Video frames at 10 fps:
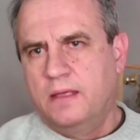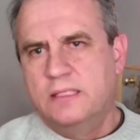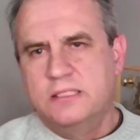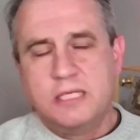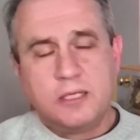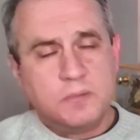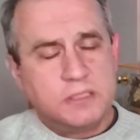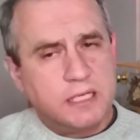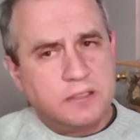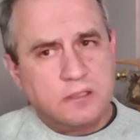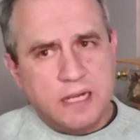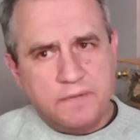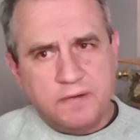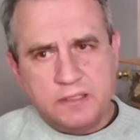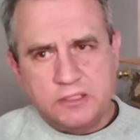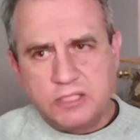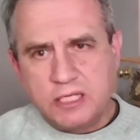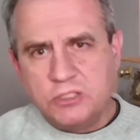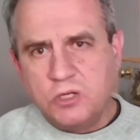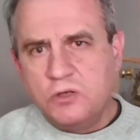Circumstantial evidence
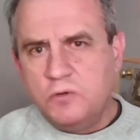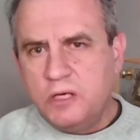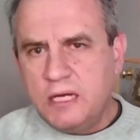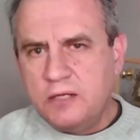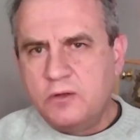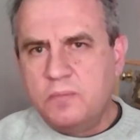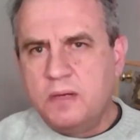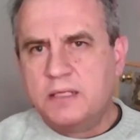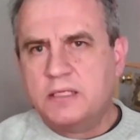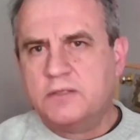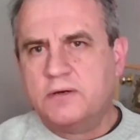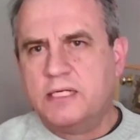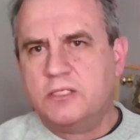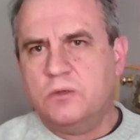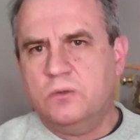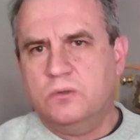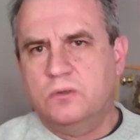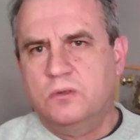does not need to meet this threshold.